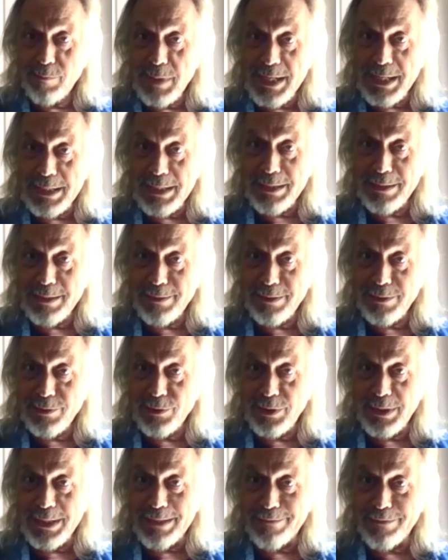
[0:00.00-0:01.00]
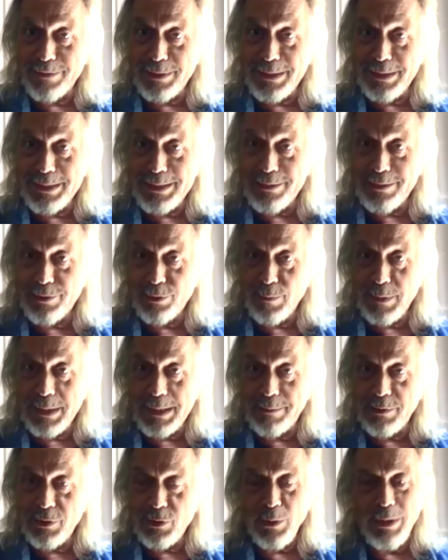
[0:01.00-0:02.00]
back in the 70s,
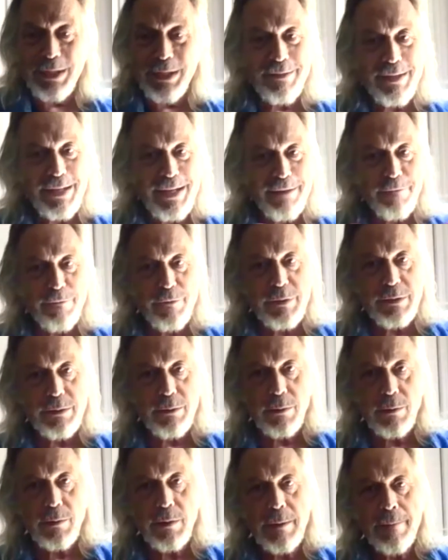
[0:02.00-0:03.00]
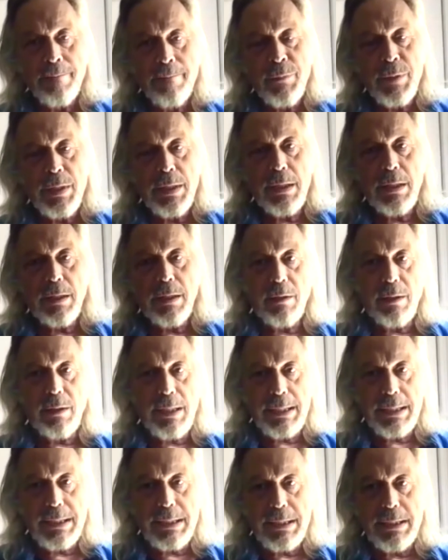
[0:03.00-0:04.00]
maybe. So I feel
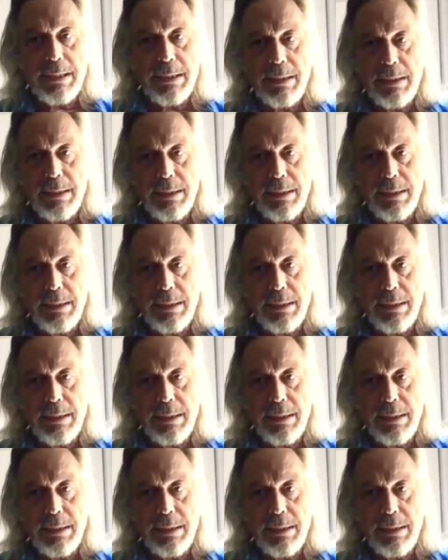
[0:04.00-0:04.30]
like it